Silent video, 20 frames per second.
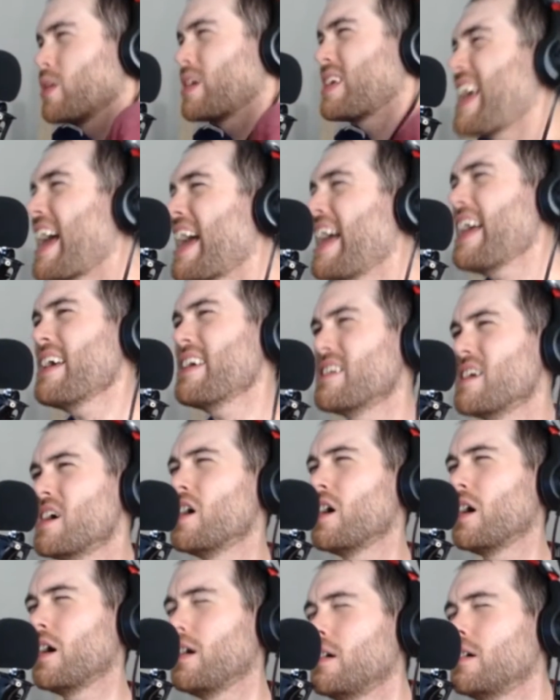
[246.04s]
Can't
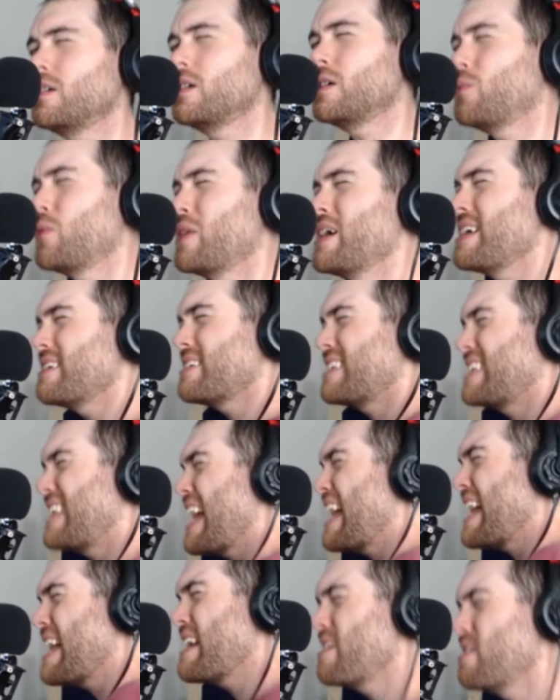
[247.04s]
always
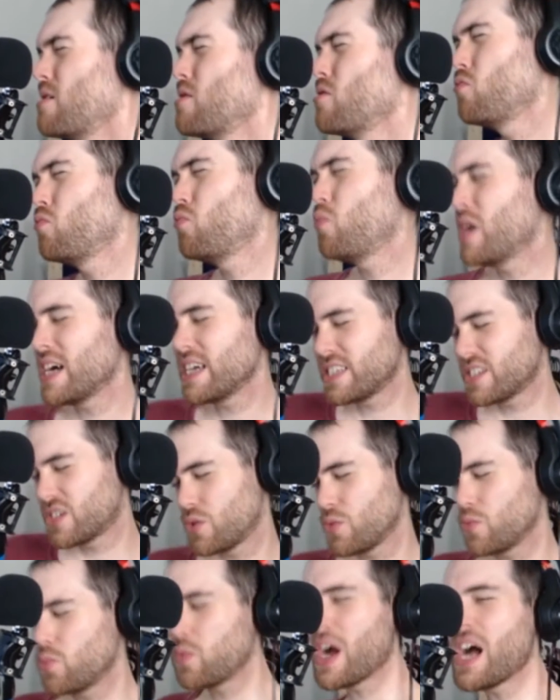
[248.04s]
get
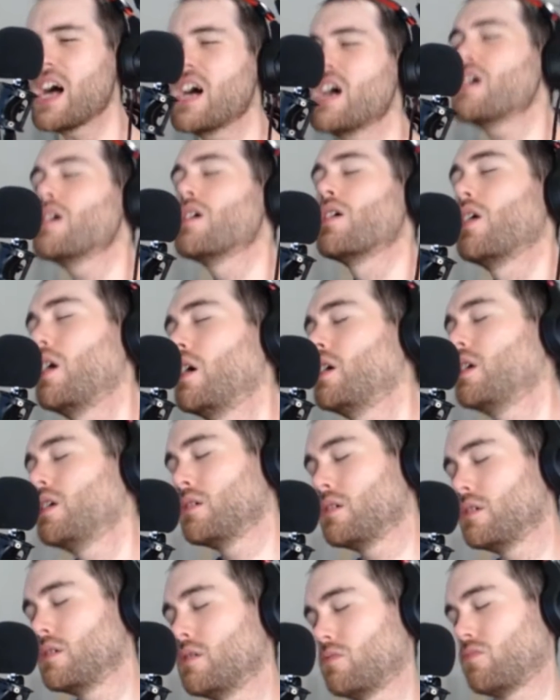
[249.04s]
what you
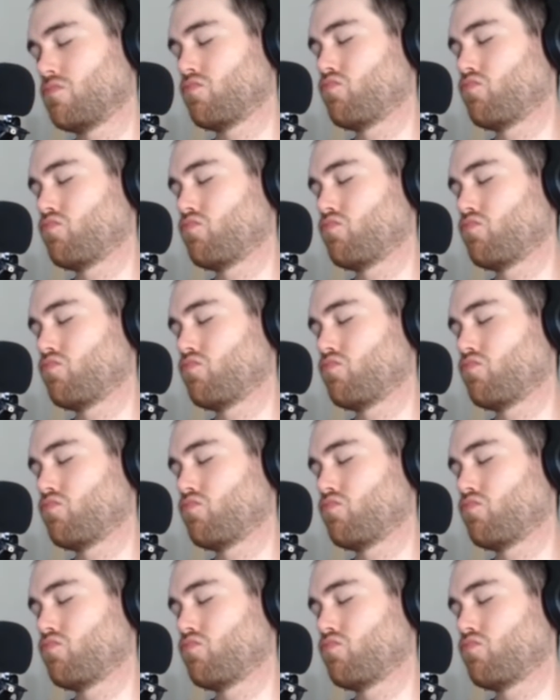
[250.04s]
want.